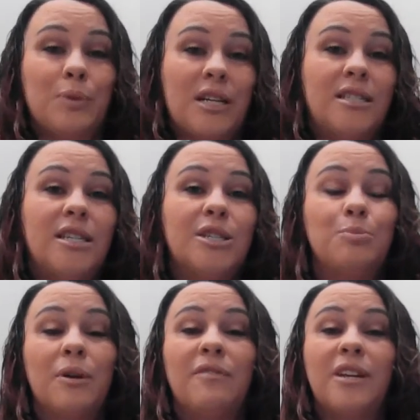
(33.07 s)

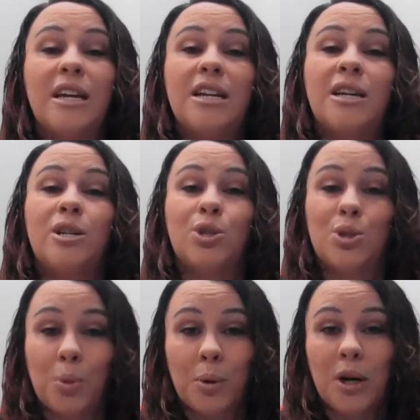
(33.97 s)
Reese's riveting
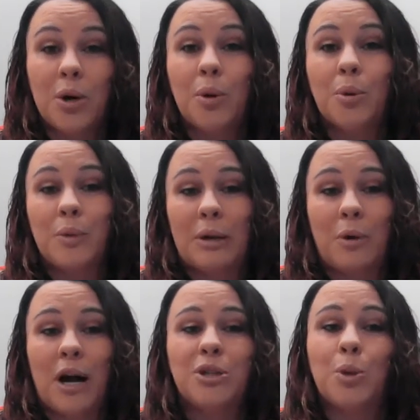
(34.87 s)
historical
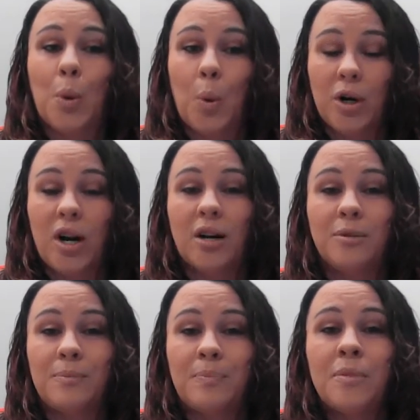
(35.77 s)
rewind corner.